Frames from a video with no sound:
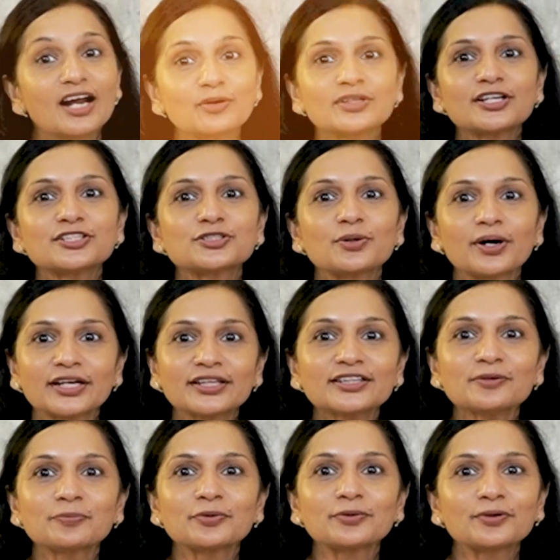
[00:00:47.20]
Now that you are in
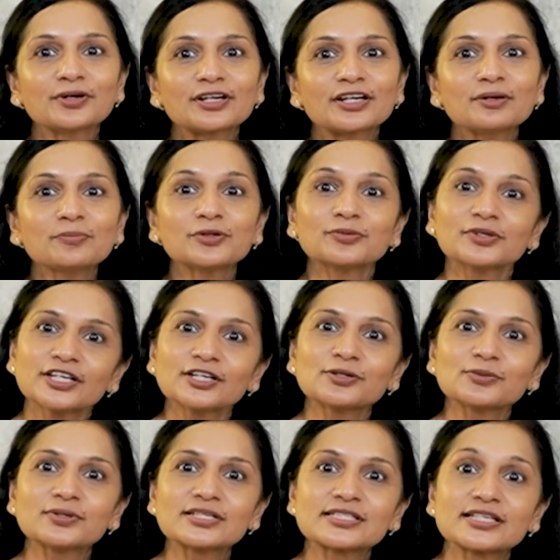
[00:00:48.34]
the program, you need
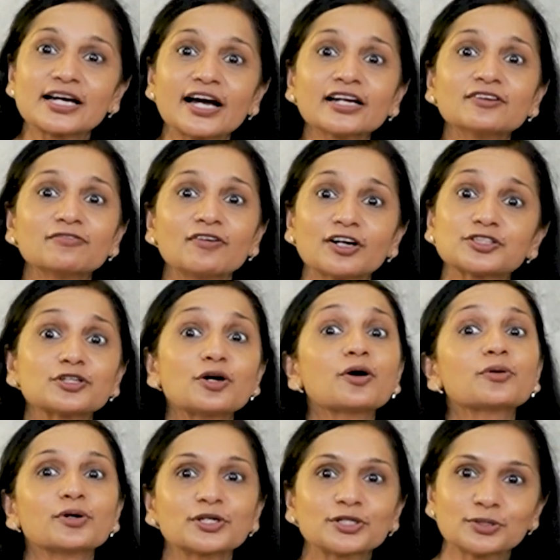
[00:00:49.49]
to decide what you are
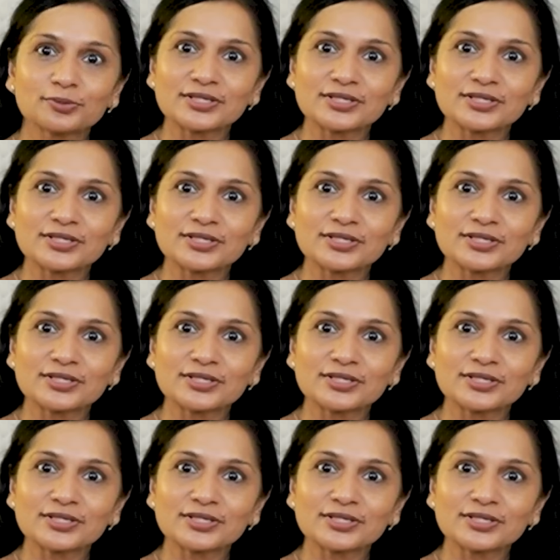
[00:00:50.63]
going to